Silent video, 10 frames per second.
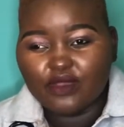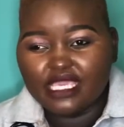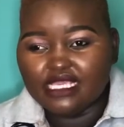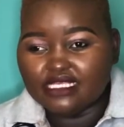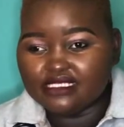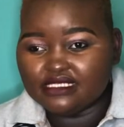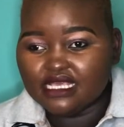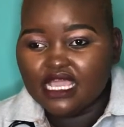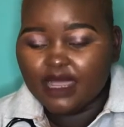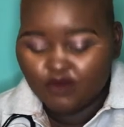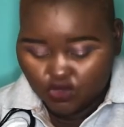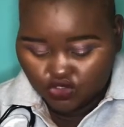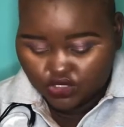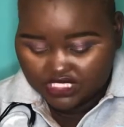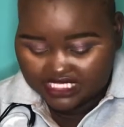is, I'm going to
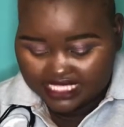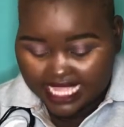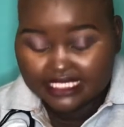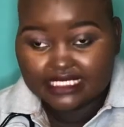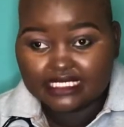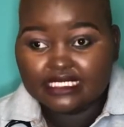insert